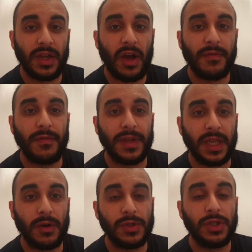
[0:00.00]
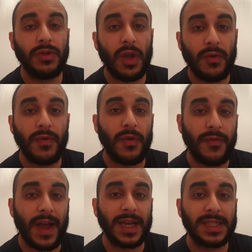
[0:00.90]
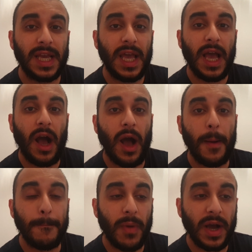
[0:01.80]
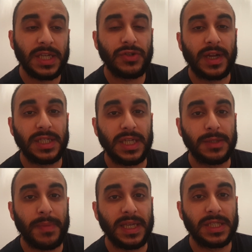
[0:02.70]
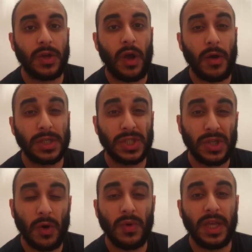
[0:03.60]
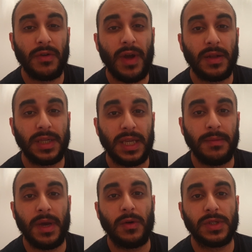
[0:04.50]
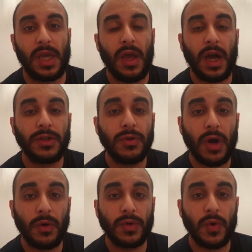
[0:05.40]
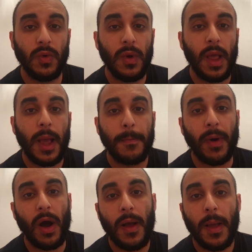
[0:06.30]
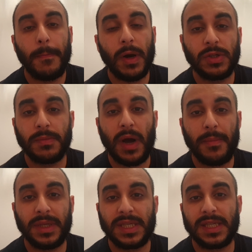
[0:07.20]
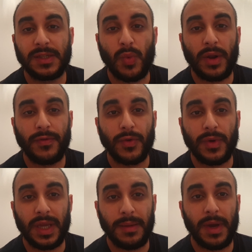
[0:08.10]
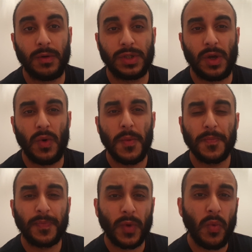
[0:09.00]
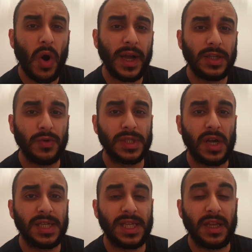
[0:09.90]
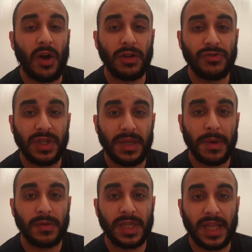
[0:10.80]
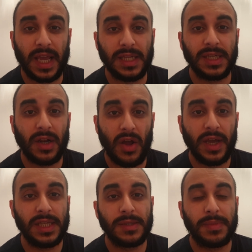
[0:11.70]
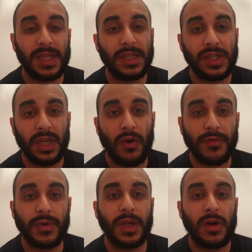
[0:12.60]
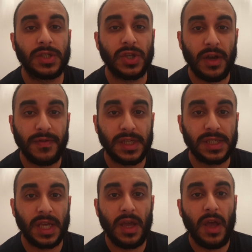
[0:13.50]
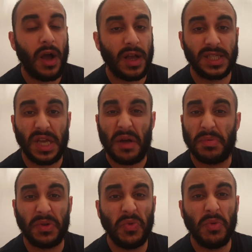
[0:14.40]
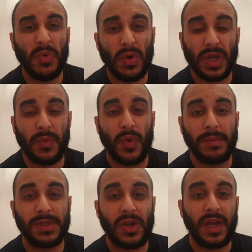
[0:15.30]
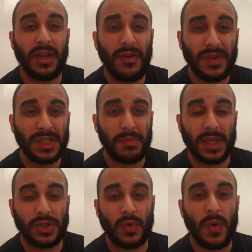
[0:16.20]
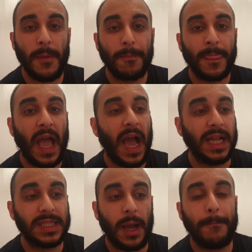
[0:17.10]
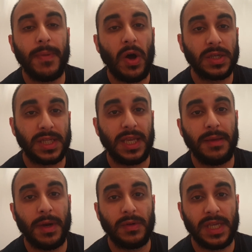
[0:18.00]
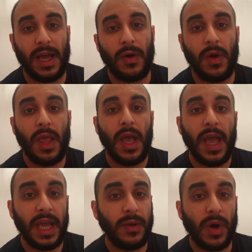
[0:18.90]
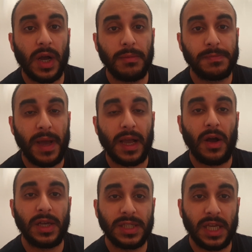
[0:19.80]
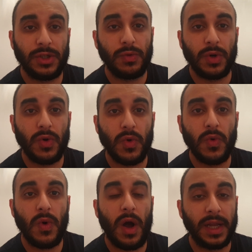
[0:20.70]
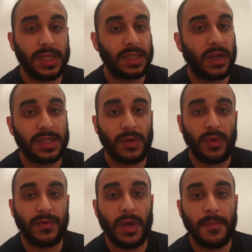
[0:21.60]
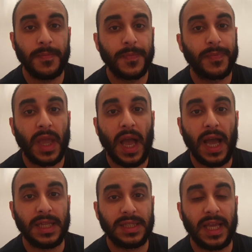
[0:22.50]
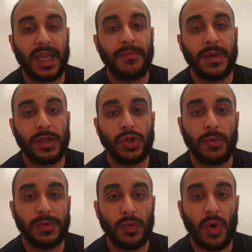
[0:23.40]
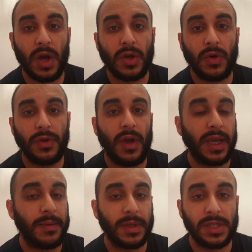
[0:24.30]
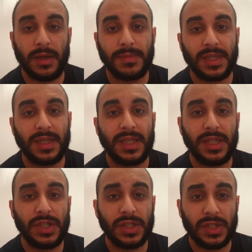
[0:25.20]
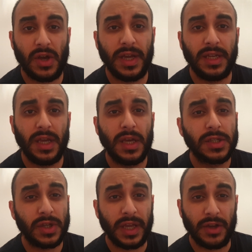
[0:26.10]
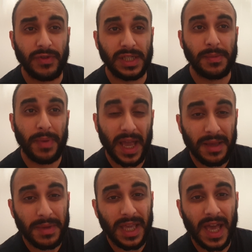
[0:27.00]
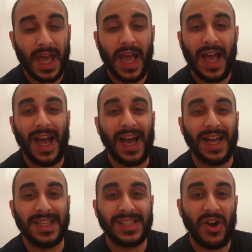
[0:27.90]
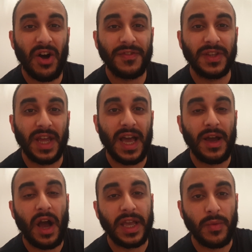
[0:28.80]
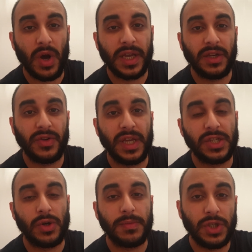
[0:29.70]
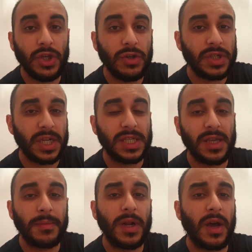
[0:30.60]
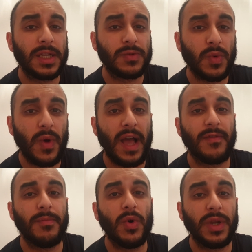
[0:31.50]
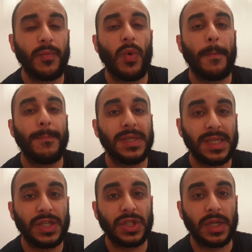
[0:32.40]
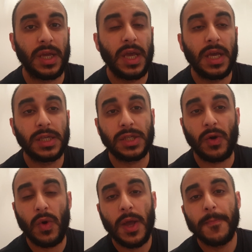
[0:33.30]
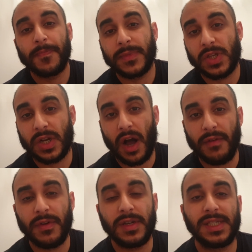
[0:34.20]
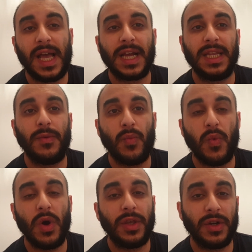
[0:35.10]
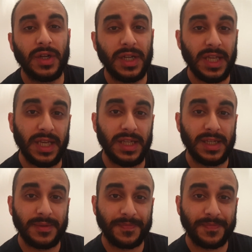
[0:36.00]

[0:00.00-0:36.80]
of the other videos, you know for a fact my strategy is based solely around emails. I do cold call, but most of my business is won through email. So what I do is I send 100 emails a day to clients potentially offering our service. I set up a normal looking website, nothing special, and I blast the emails out. Anyone comes back, I schedule a call, I discuss it with them and they give me a job to work on. I get my terms and conditions signed, so they agree to pay me. And after that, I get working on their jobs. Usually, some clients will have more than one position. So, to cover exactly what you're going to need